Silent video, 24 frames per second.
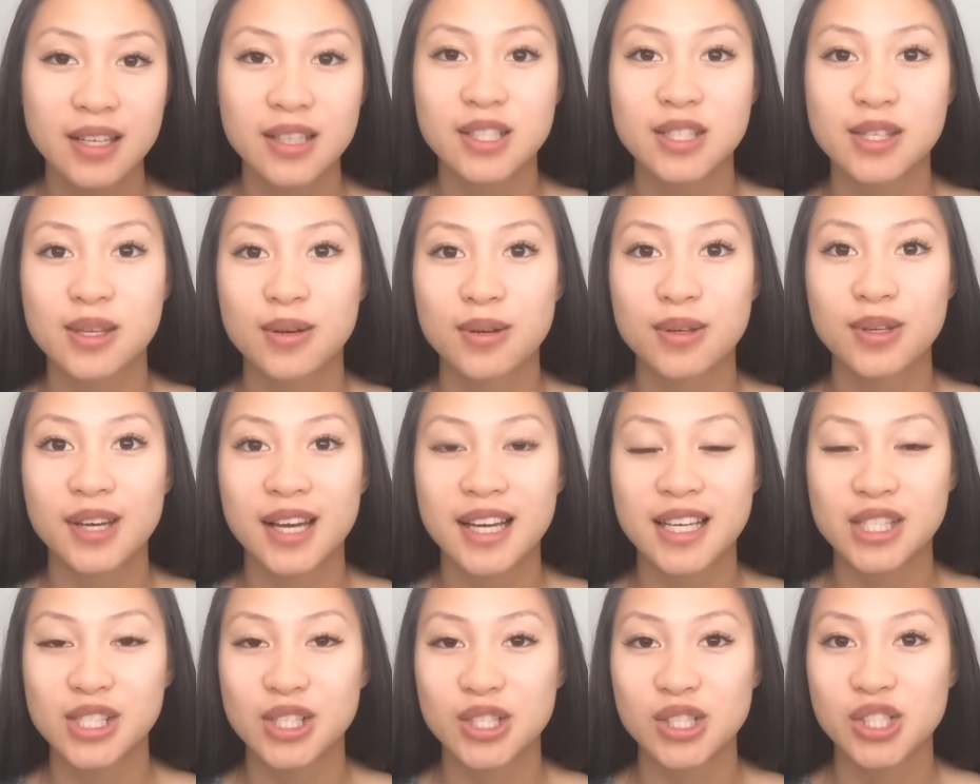So you
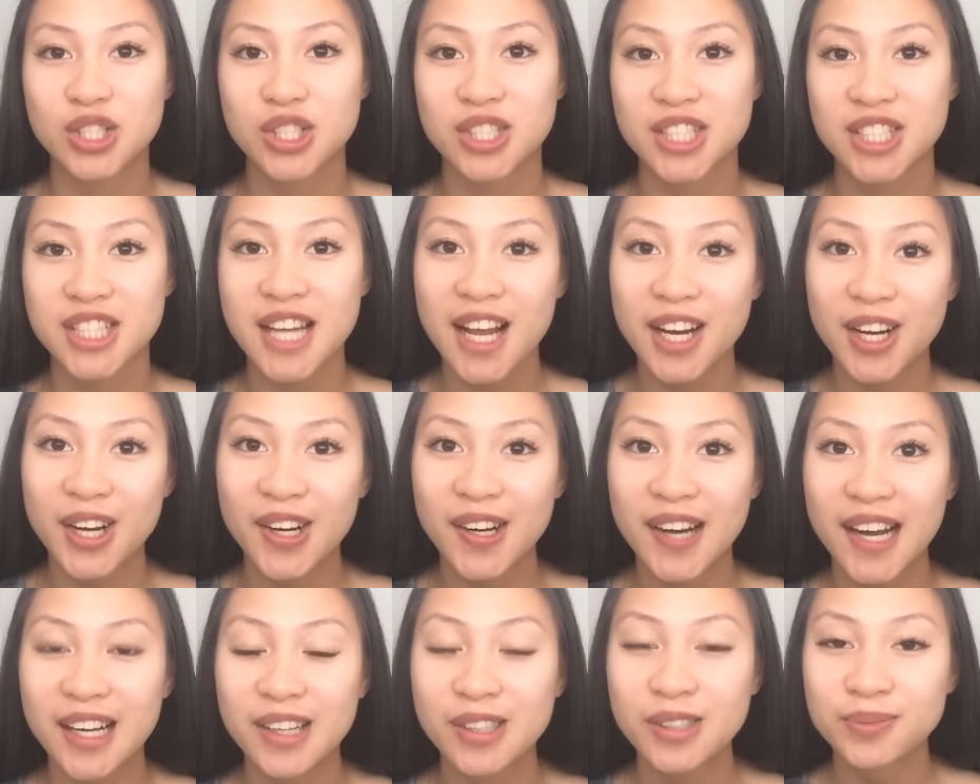guys should check
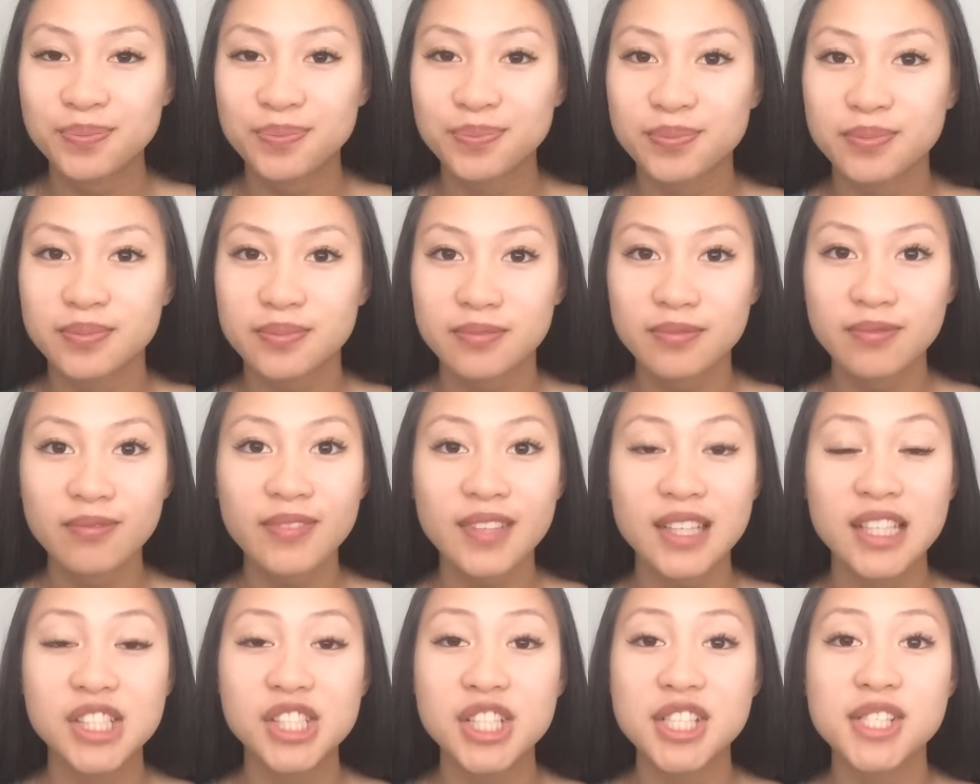her out,
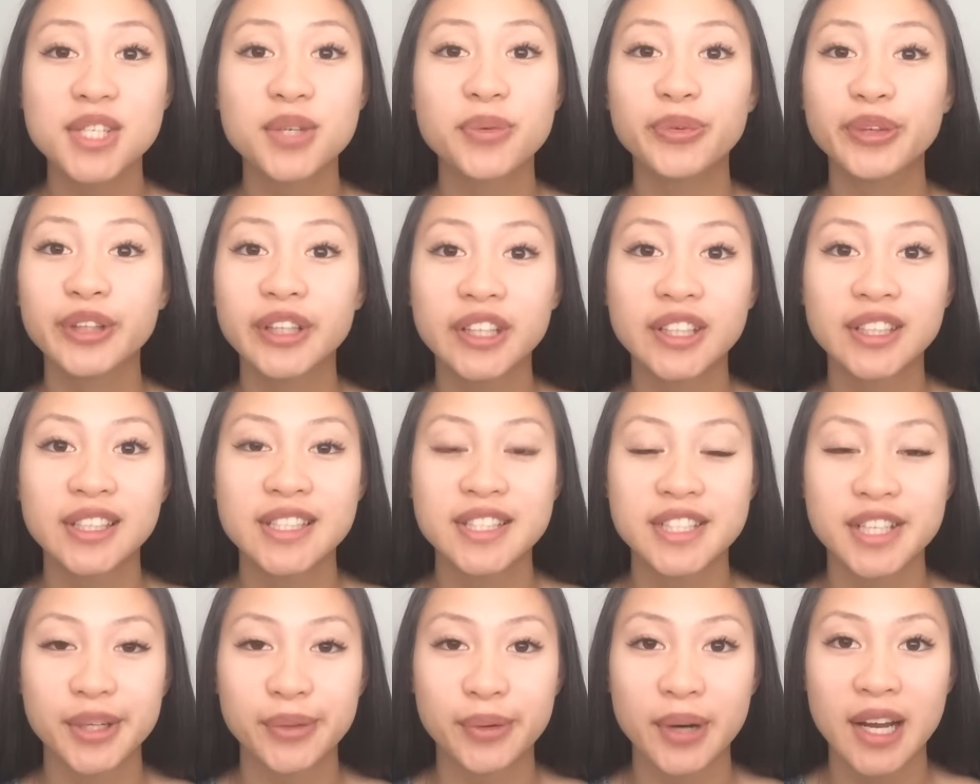and she has a really good
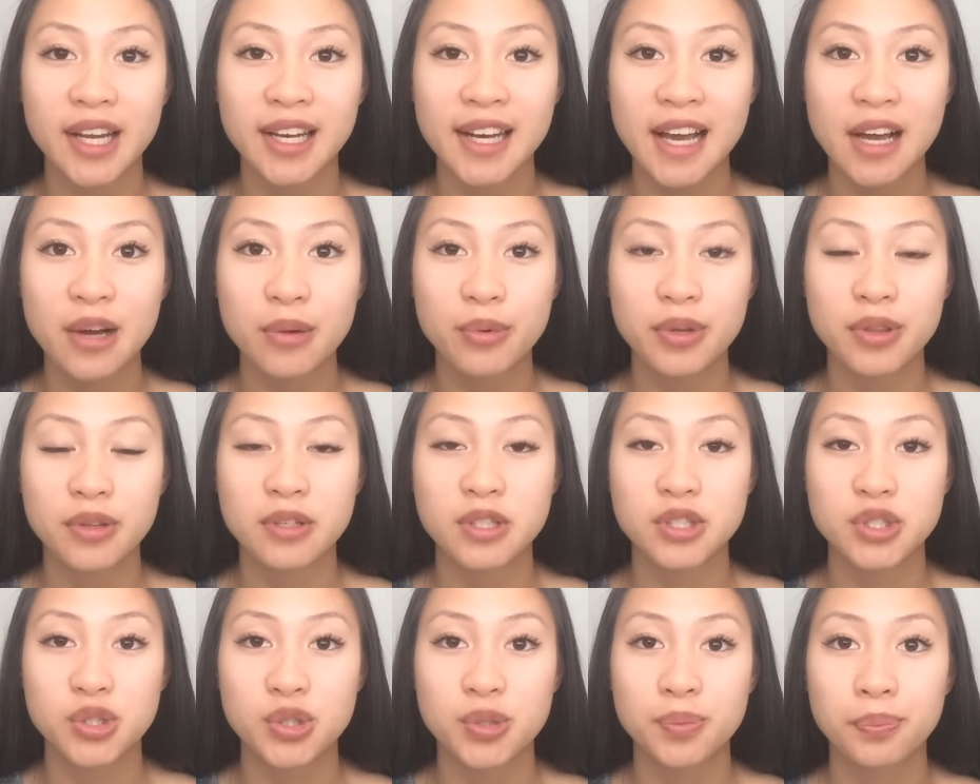deal right now with
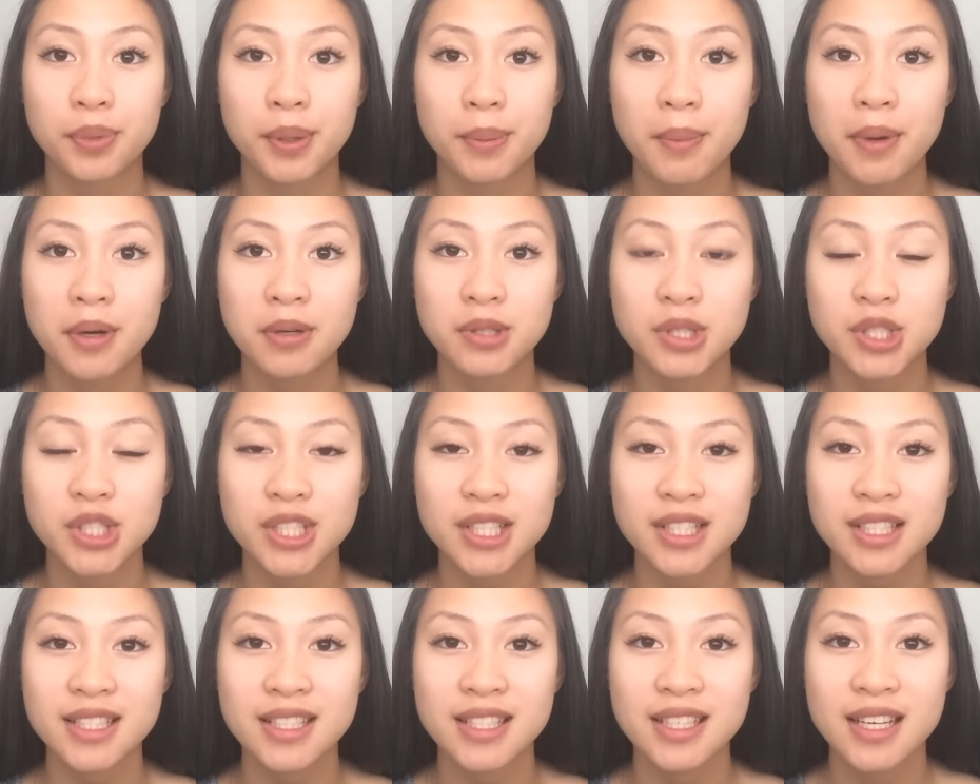her June
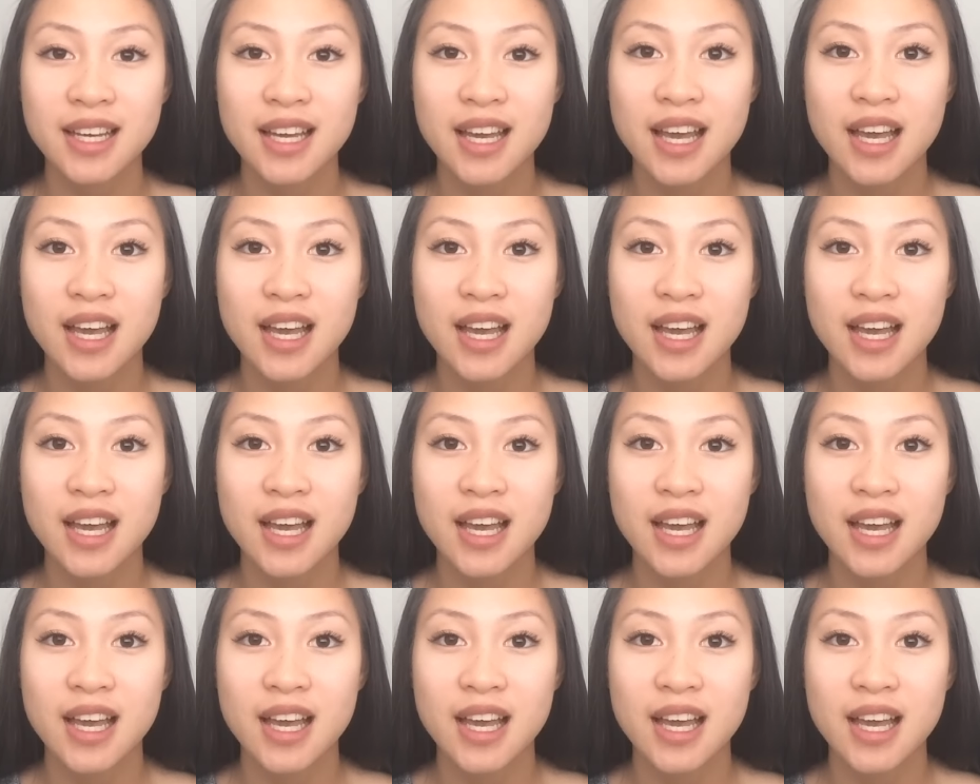promotion.